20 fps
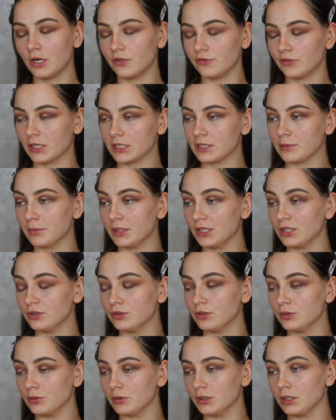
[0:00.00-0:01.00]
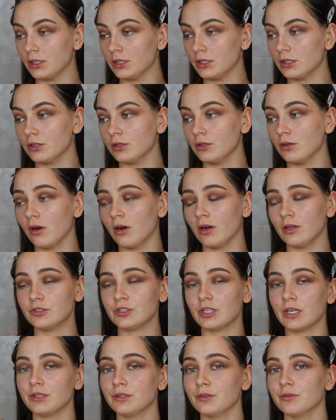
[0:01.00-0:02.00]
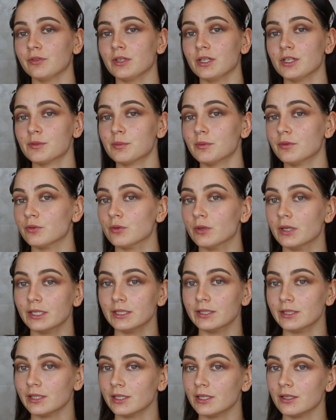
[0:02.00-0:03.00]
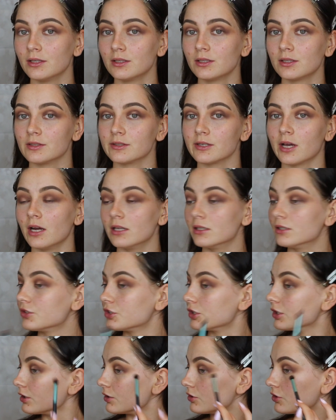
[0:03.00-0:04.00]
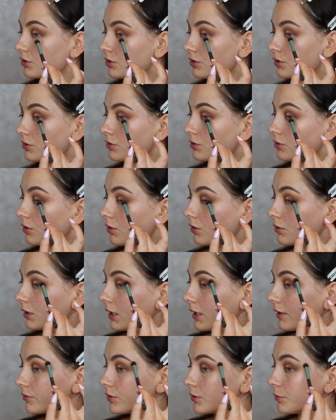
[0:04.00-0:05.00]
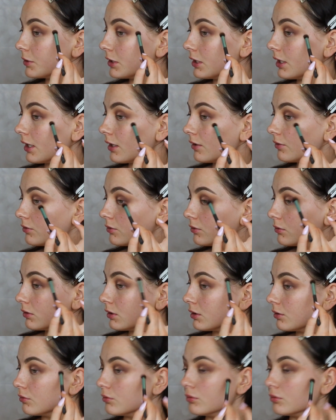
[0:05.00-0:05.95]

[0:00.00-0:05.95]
why I recommend doing your eyeshadow first before anything, because I legit just don't have to be careful at